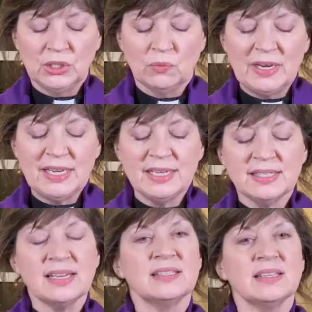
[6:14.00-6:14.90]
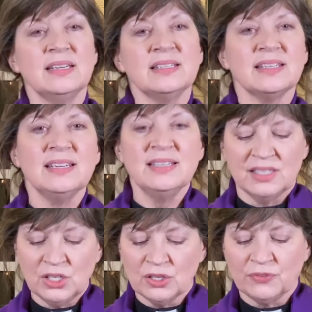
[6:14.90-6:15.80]
when he says it is
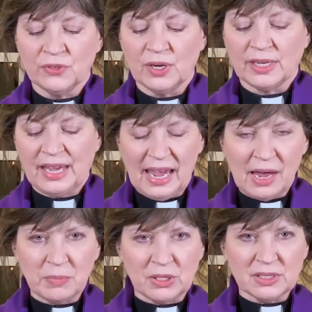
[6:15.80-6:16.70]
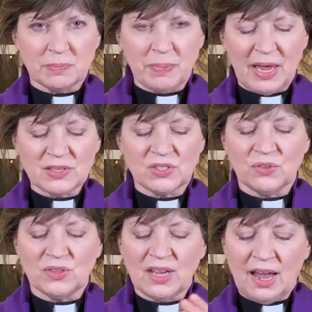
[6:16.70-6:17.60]
easier for a camel to pass
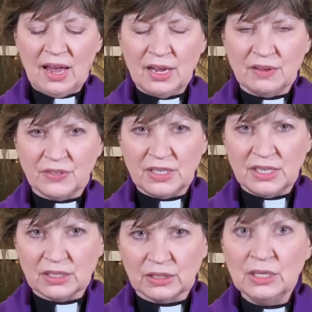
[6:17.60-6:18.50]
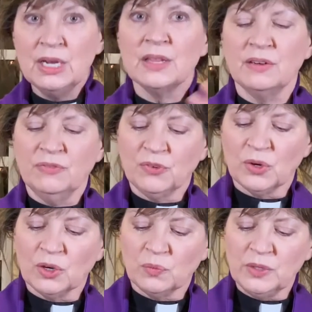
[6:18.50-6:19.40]
through the eye of a needle than
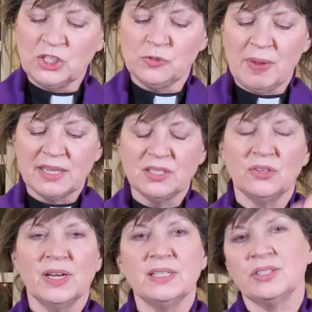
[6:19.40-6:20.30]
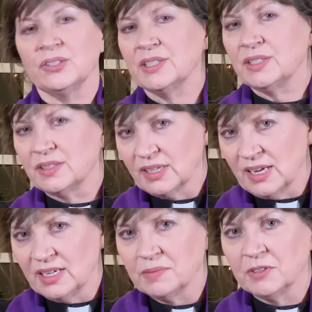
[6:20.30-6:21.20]
for a rich man to enter into the
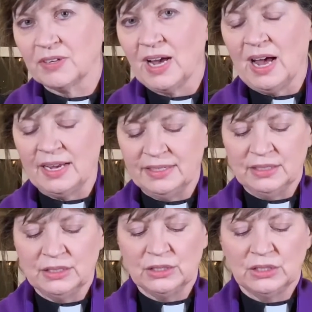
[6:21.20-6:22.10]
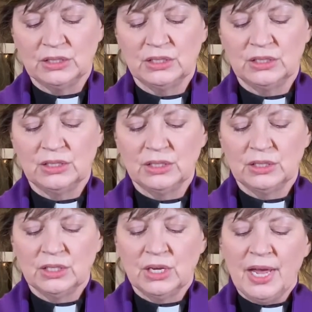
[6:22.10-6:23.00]
kingdom of God.
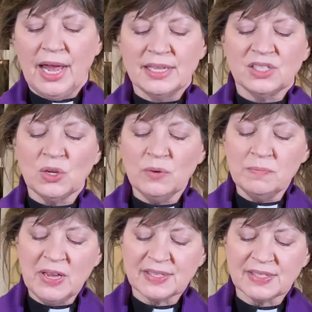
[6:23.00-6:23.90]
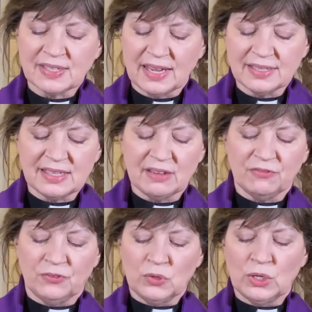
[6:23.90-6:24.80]
And so it makes sense
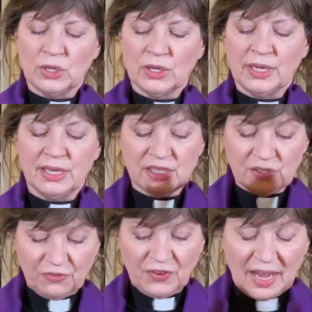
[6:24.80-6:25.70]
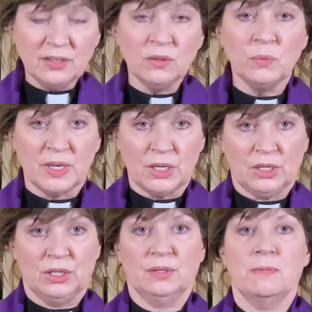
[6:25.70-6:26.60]
that for his final
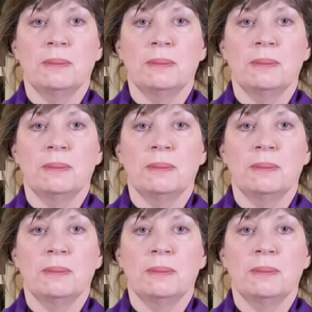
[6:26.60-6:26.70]
week,